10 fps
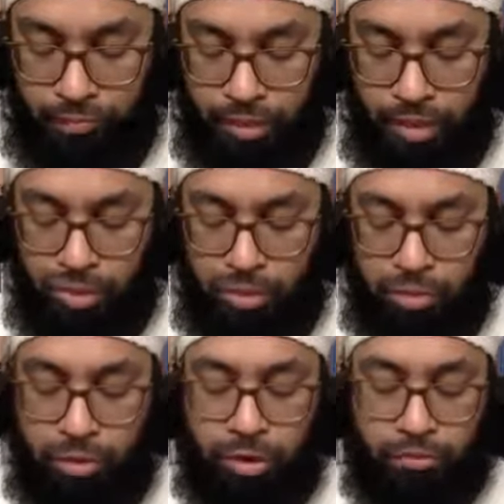In Surah
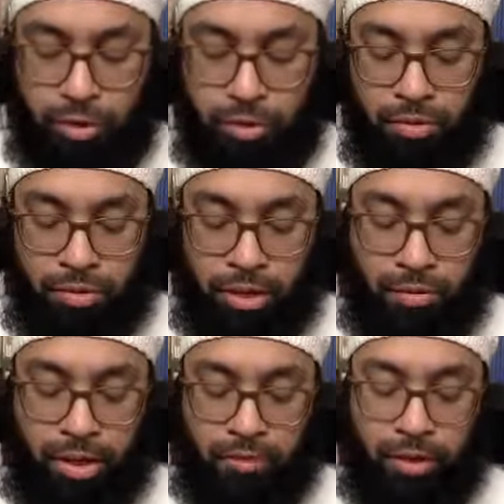Munafiqun, right, we
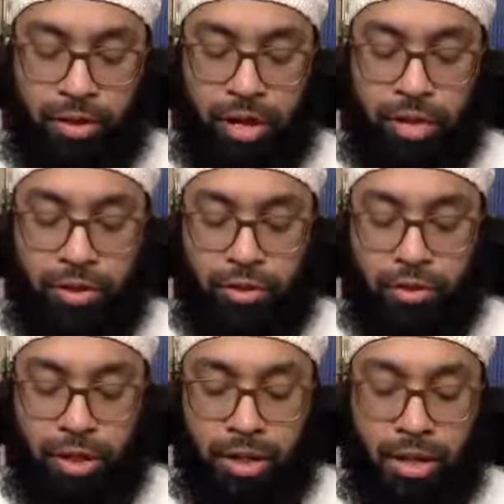have an entire
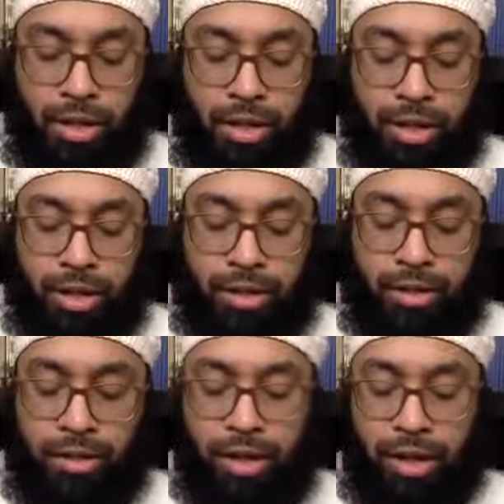surah
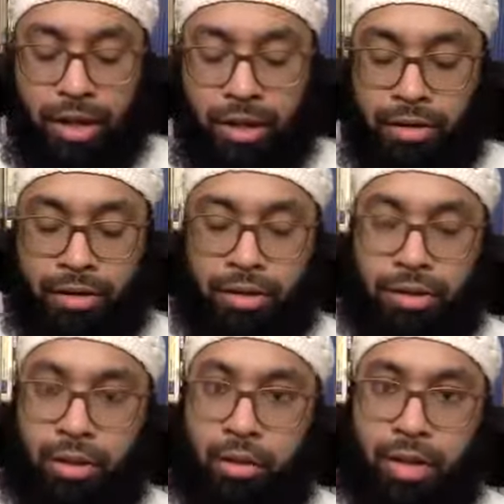dedicated to
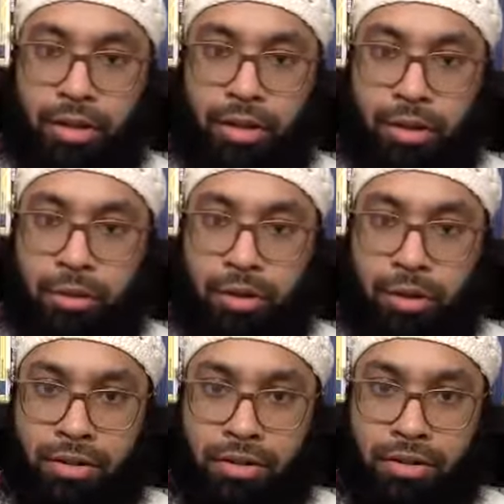discredit the
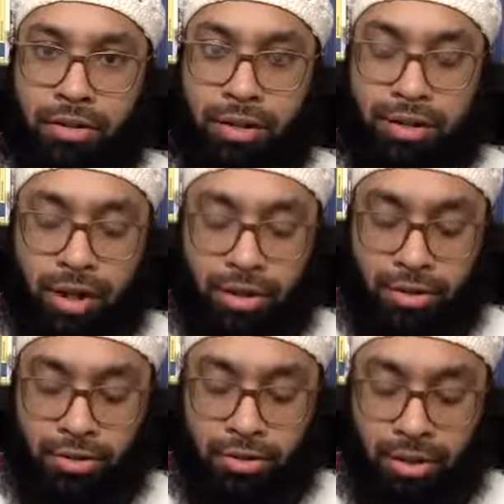hypocrites. An entire
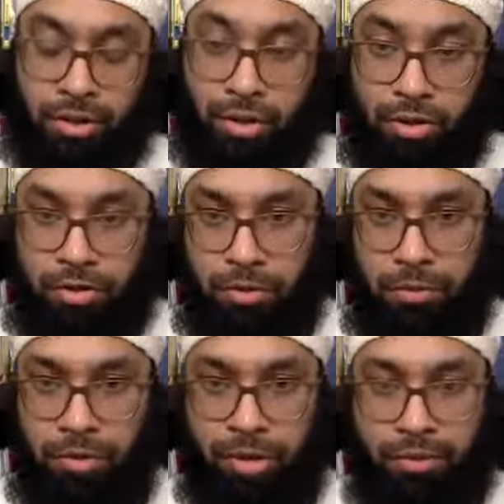surah, it's called Surah
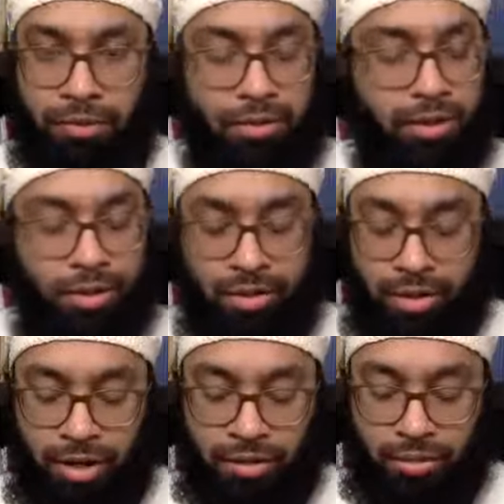Munafiqun, it's an
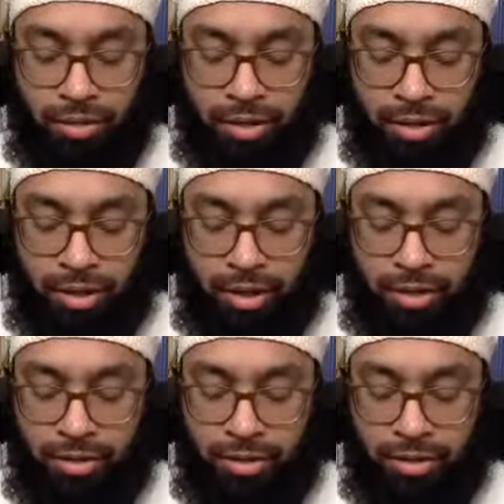entire surah dedicated
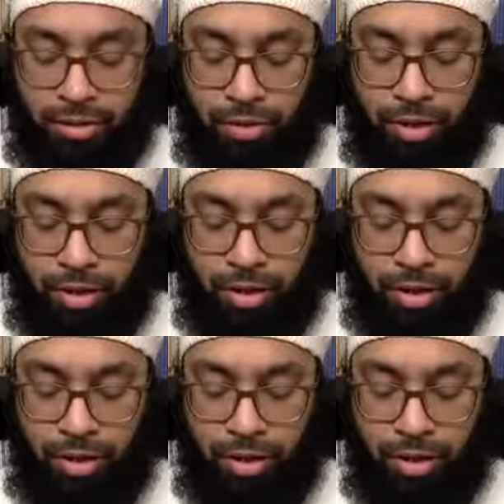to discredit